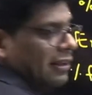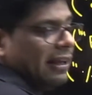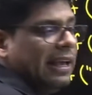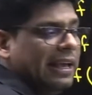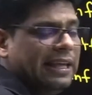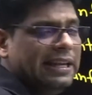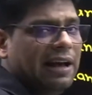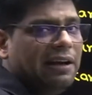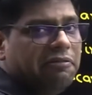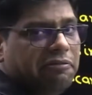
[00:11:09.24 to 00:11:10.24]

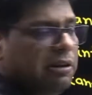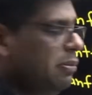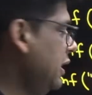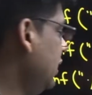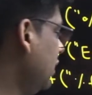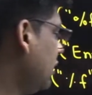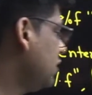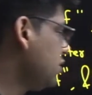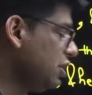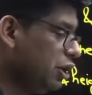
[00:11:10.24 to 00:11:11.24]
area will be
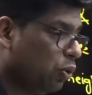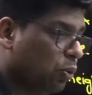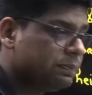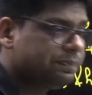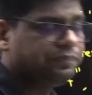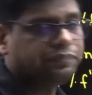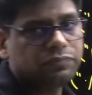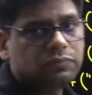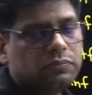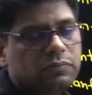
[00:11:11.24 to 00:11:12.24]
0.
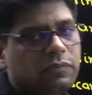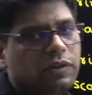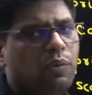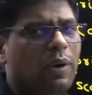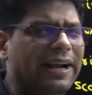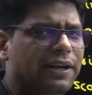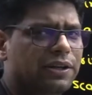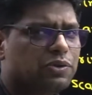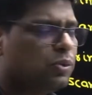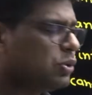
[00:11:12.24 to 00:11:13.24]
Why it
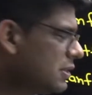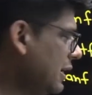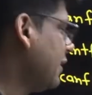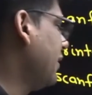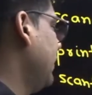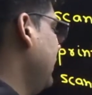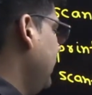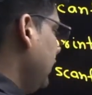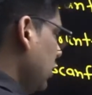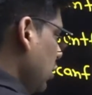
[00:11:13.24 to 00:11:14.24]
is so? Sir,
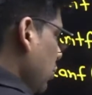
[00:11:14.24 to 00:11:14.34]
look